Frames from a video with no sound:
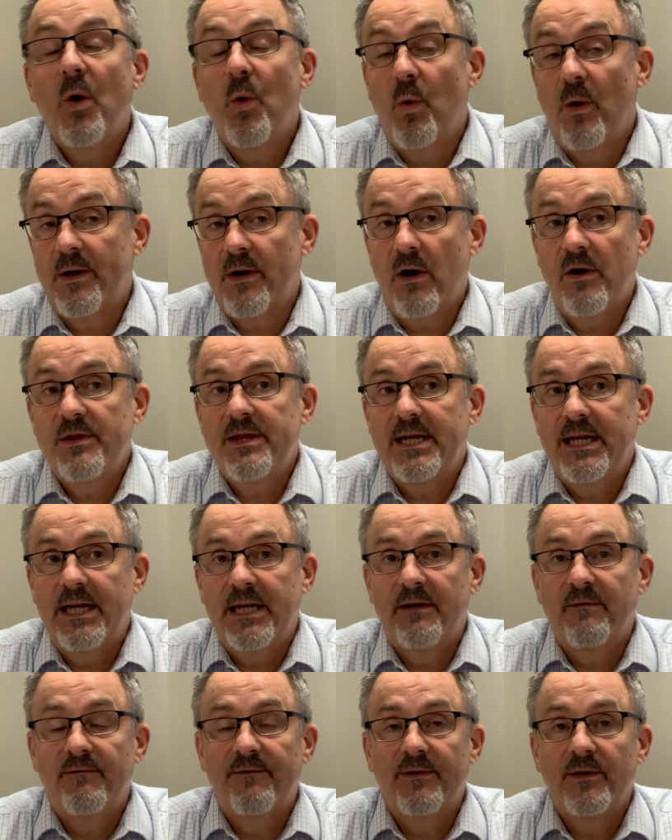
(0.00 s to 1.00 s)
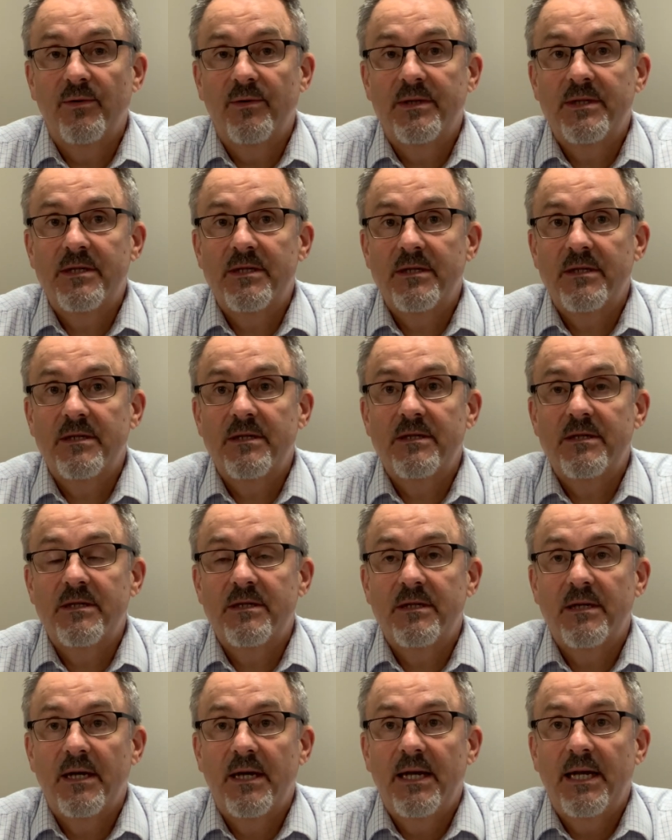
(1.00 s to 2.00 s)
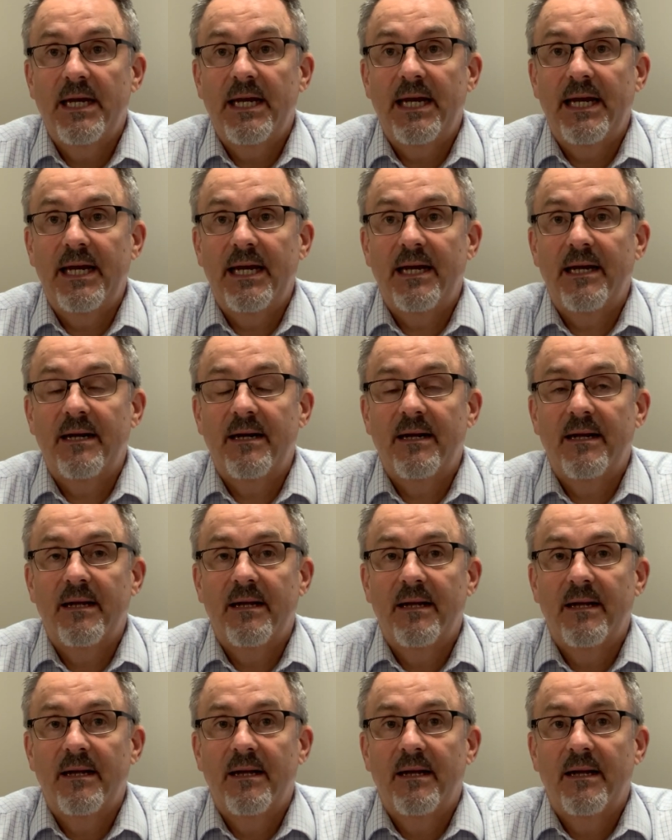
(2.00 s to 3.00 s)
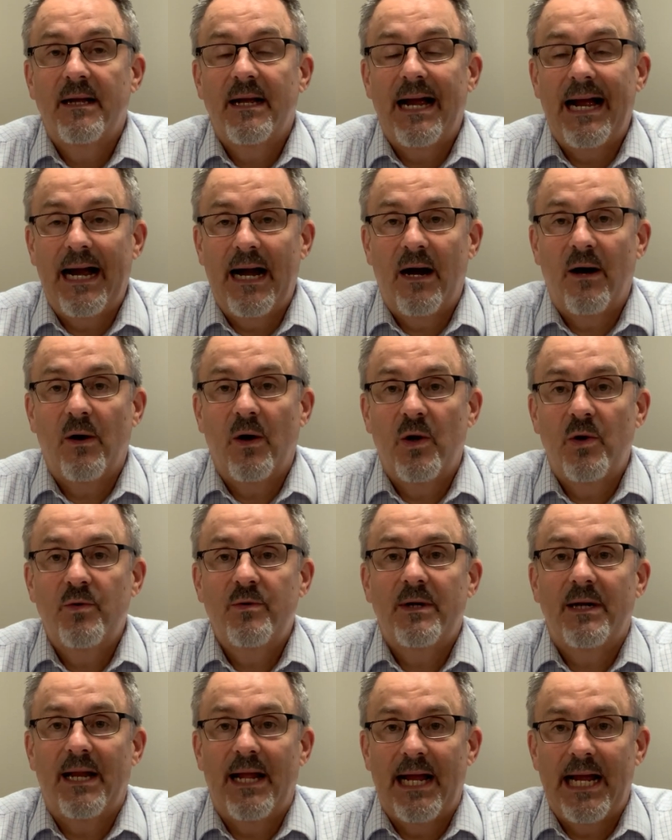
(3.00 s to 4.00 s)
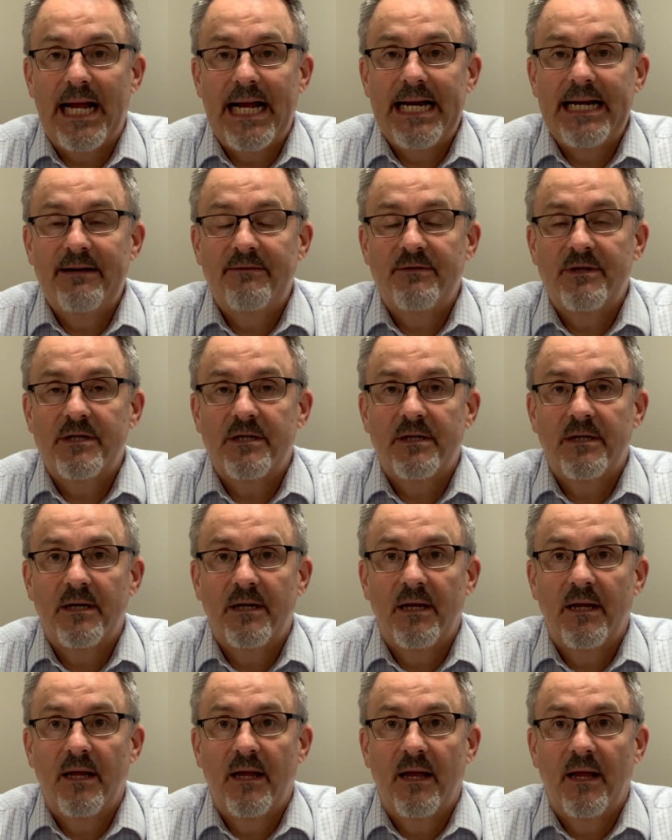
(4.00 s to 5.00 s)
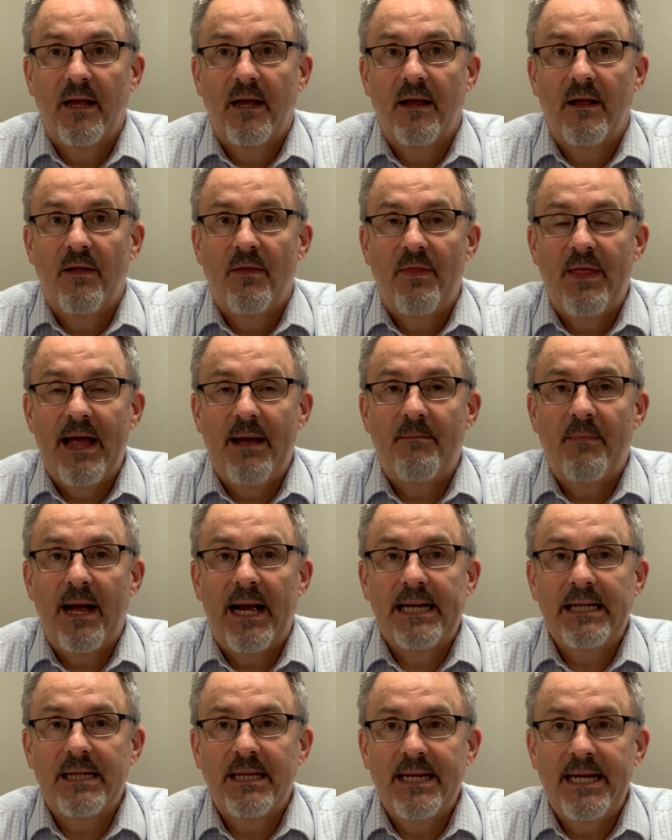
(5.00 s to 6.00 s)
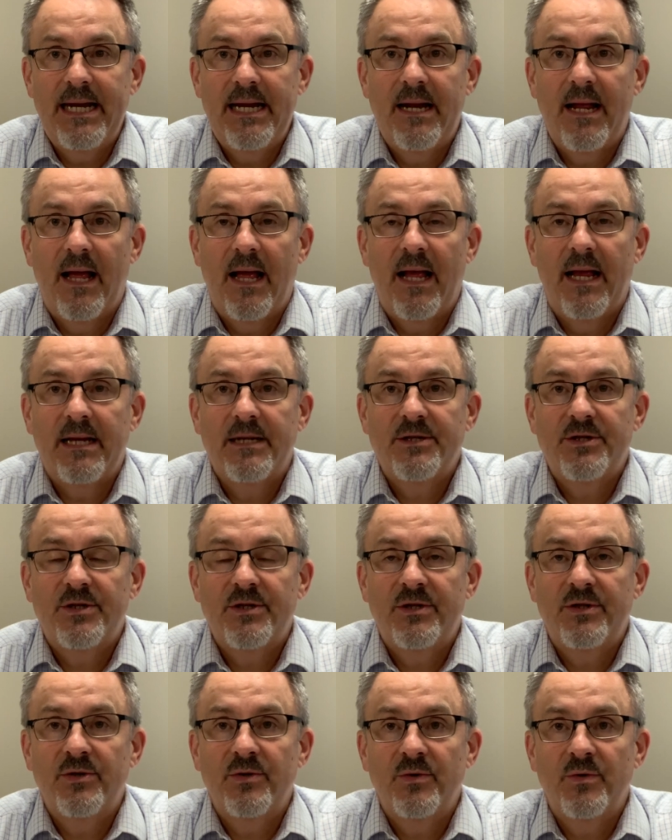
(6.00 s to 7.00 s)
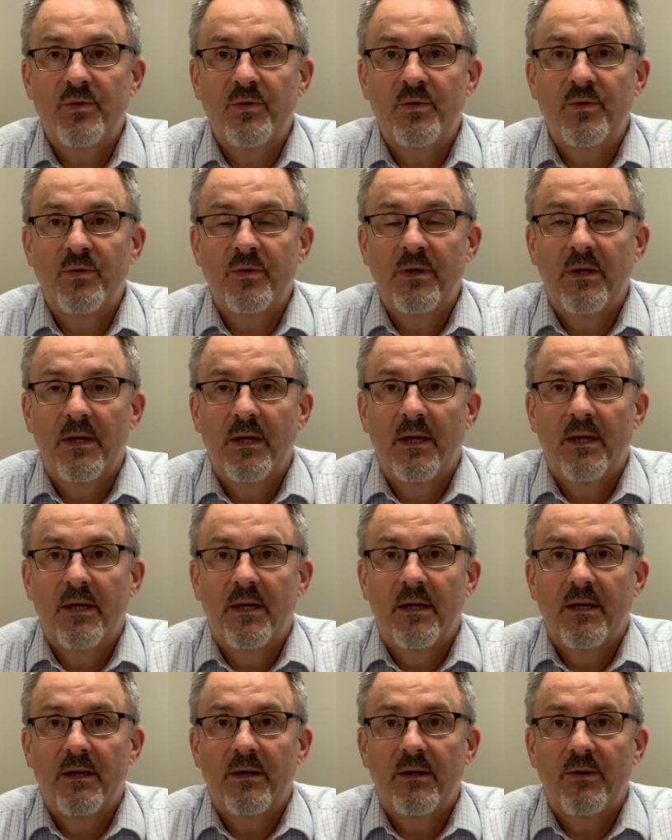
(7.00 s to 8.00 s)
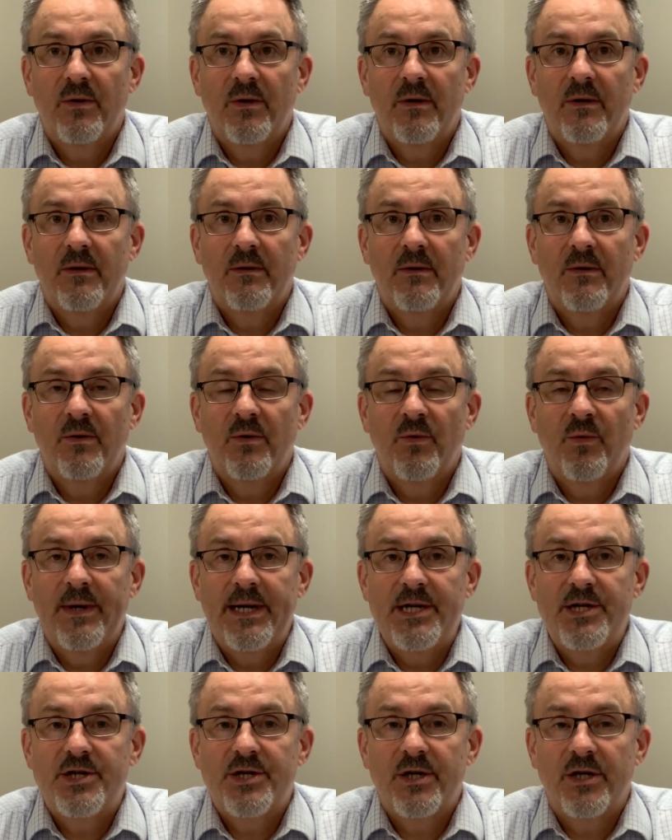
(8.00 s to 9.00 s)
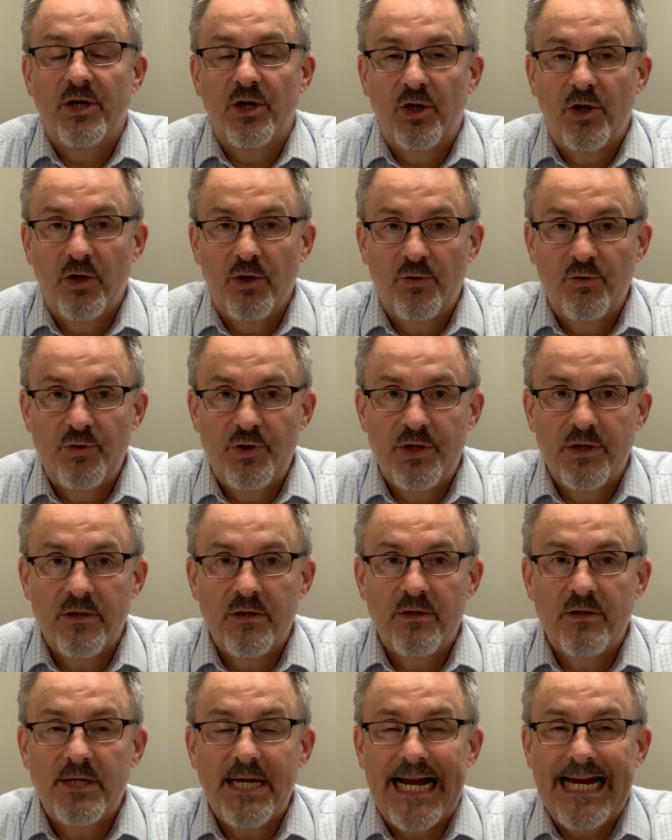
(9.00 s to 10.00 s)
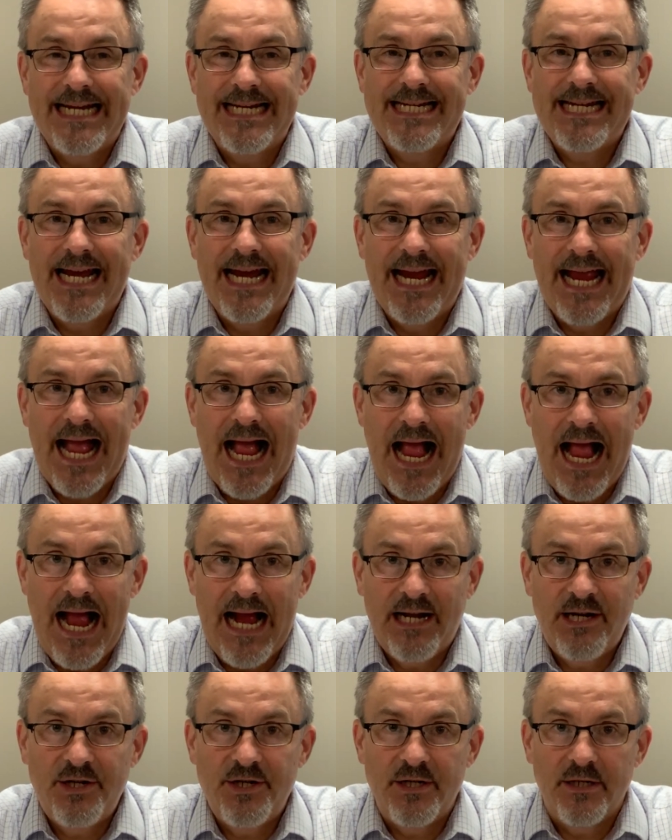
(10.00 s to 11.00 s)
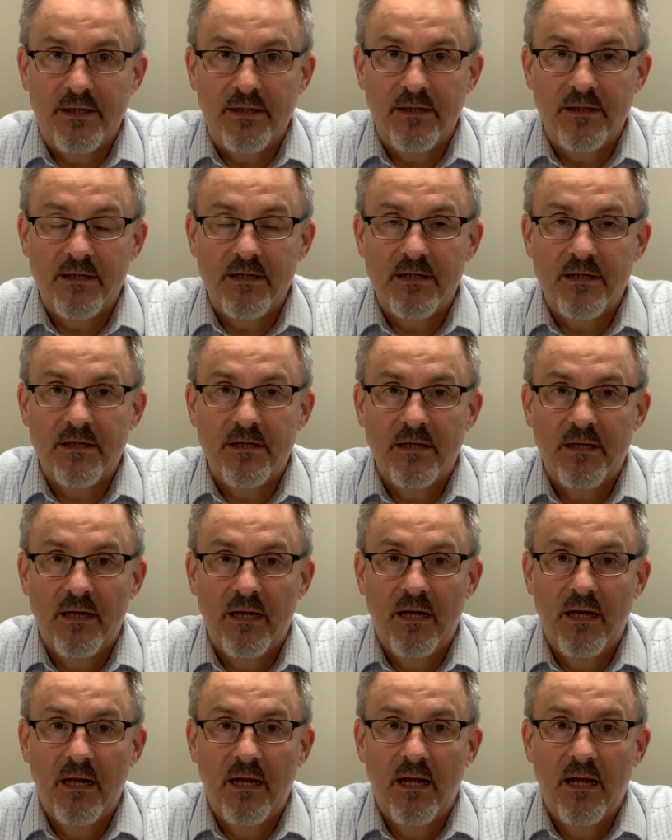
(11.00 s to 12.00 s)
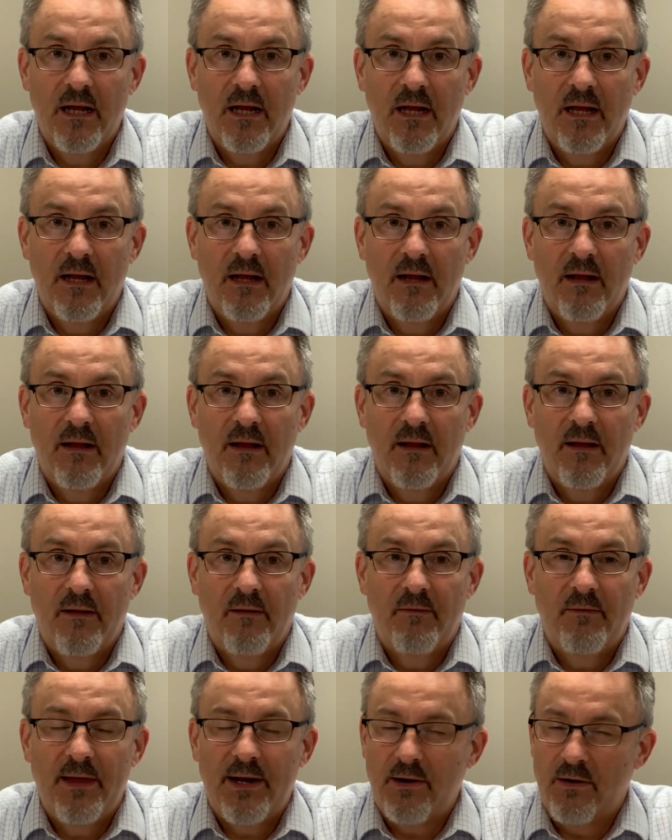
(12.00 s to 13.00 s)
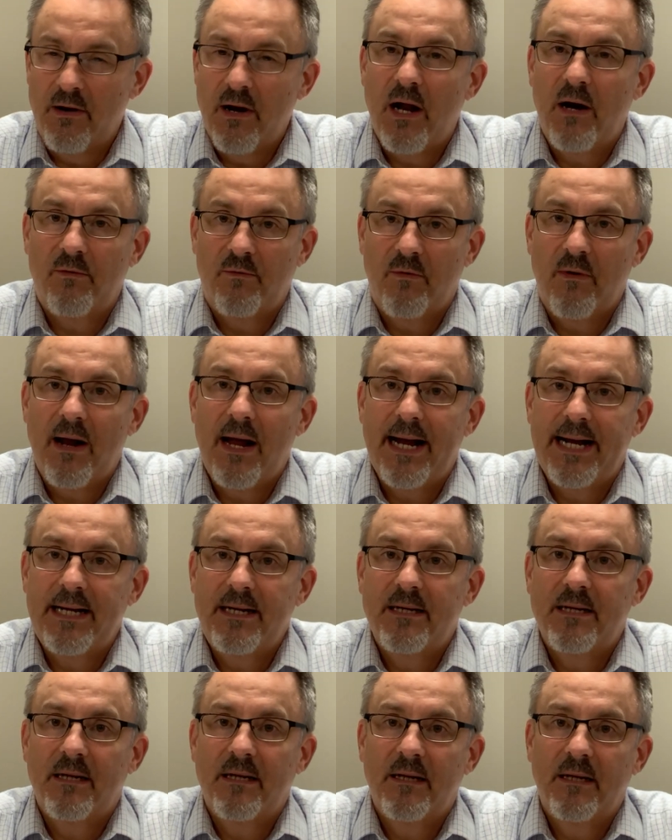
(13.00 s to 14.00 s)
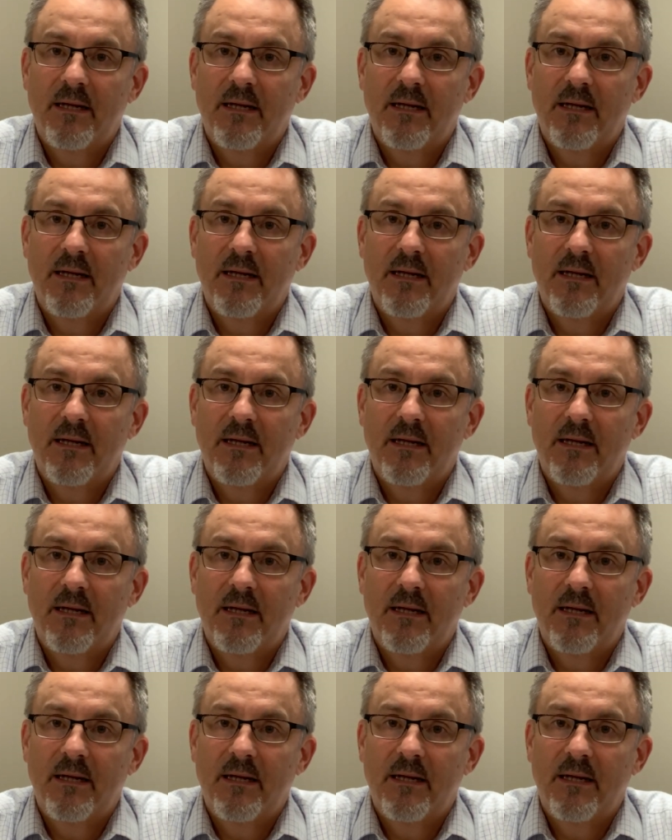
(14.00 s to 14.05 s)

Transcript: What are the influences in our own lives that might lead us to reach conclusions and take actions that are not right?